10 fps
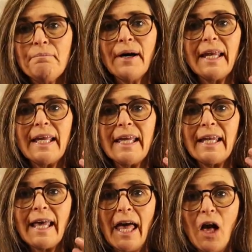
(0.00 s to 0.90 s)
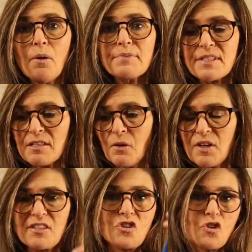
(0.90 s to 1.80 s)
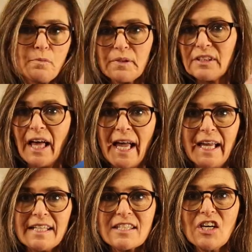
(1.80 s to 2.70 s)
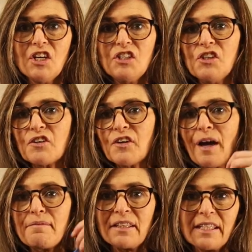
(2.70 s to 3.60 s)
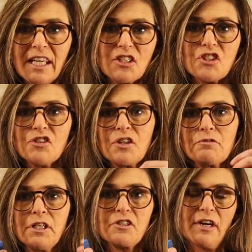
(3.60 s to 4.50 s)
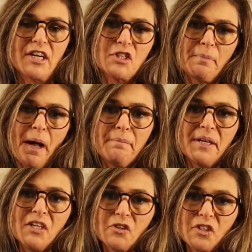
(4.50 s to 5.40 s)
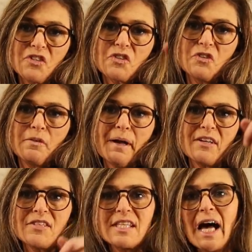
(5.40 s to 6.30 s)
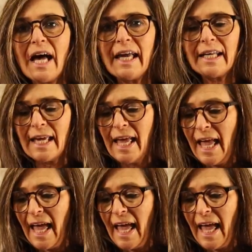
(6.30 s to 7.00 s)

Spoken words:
But it helps. It's super light. You can grab the leash, you can redirect your puppy, you can scoot him outside.